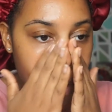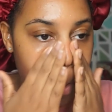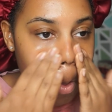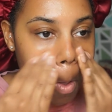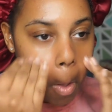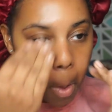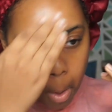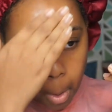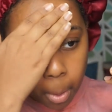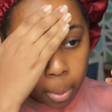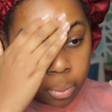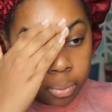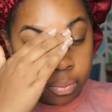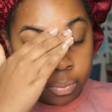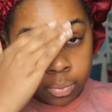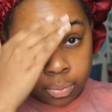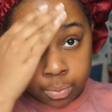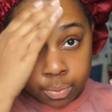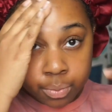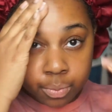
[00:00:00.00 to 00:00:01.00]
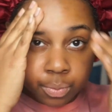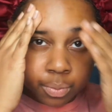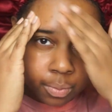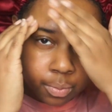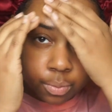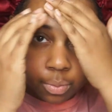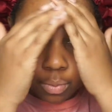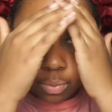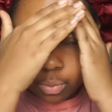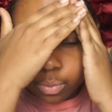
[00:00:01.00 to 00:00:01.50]
This is a black-owned
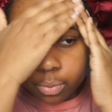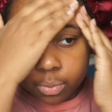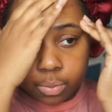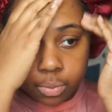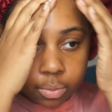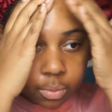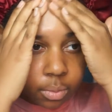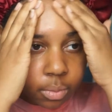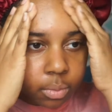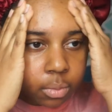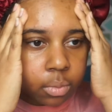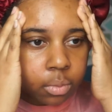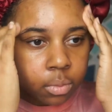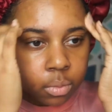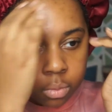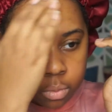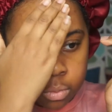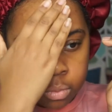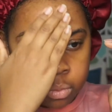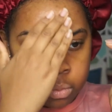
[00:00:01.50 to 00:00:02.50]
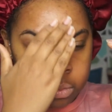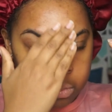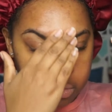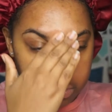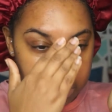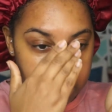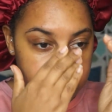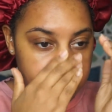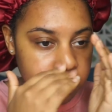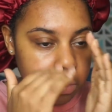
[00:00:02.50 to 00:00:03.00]
business, by the way, and I
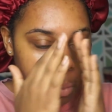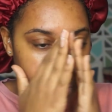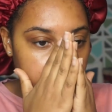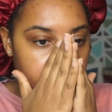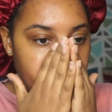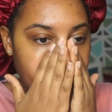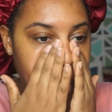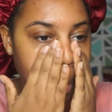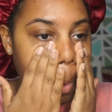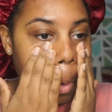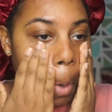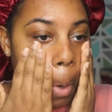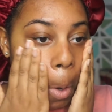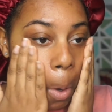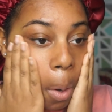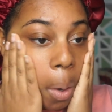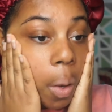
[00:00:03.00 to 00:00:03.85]
really love this primer.